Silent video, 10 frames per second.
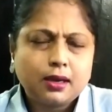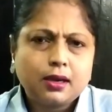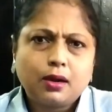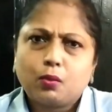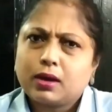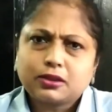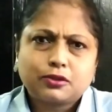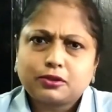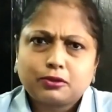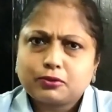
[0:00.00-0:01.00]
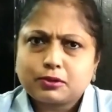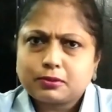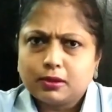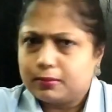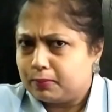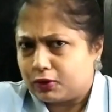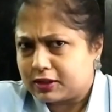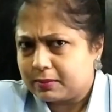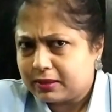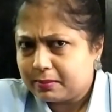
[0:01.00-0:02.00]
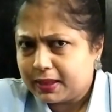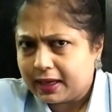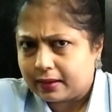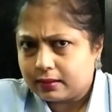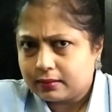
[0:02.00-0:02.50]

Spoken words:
What could those possibly be?